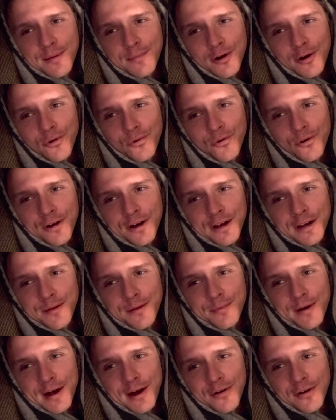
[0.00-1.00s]
all worried
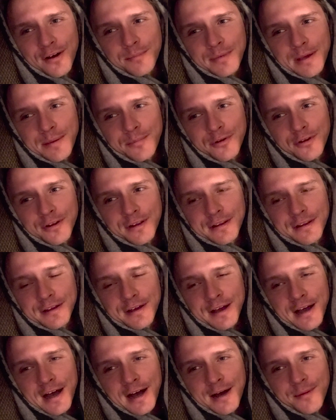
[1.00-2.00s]
about people in the
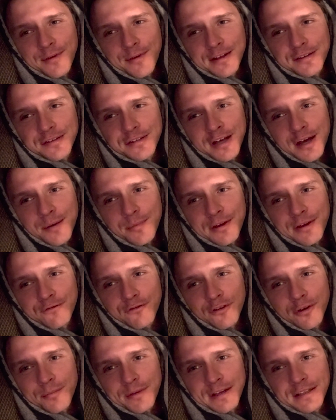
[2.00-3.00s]
comments coming
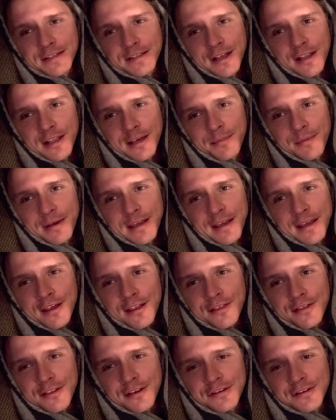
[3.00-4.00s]
for me, telling me
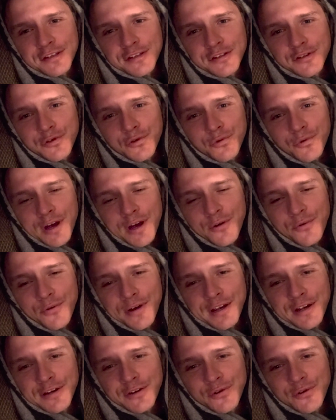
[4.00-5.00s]
this isn't the right way
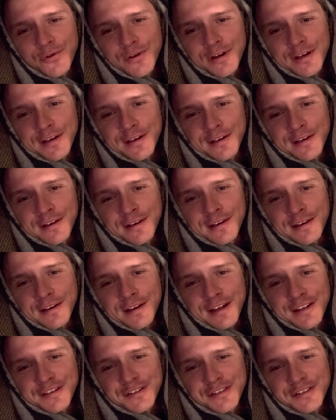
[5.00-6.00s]
to do it
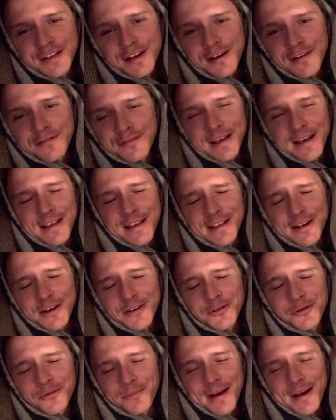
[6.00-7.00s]
and stuff. And I
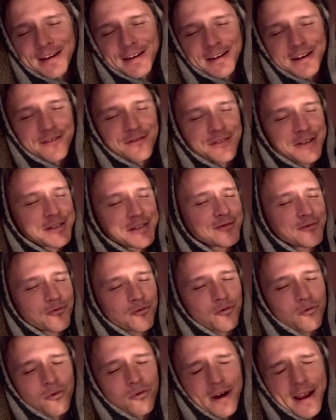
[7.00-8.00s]
was reminded of this
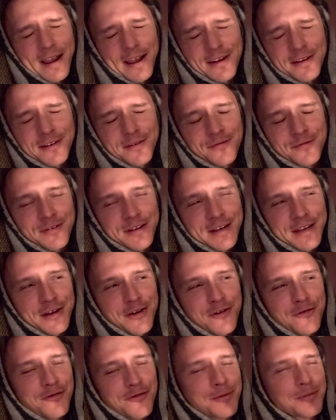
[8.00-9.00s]
random
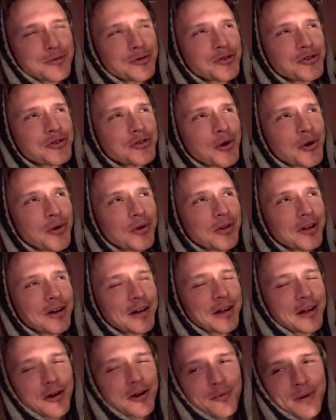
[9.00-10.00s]
video from so long
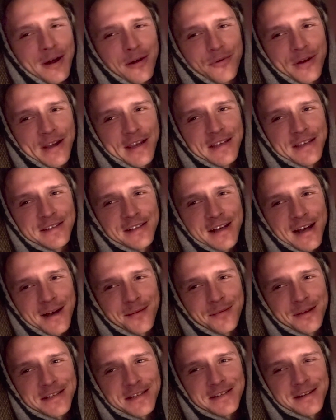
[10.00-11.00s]
ago by Ricky
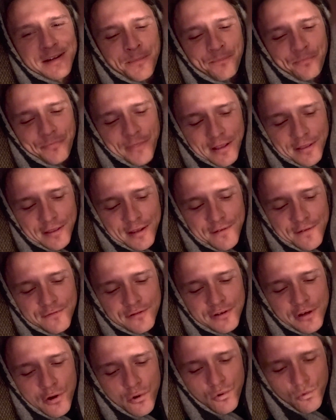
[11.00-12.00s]
Thomas that lives
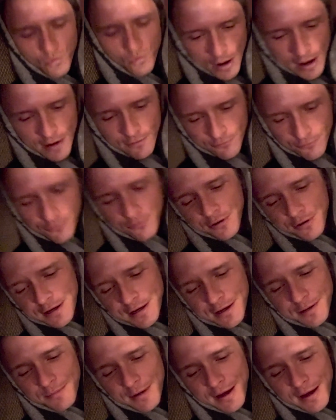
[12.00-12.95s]
rent-free in my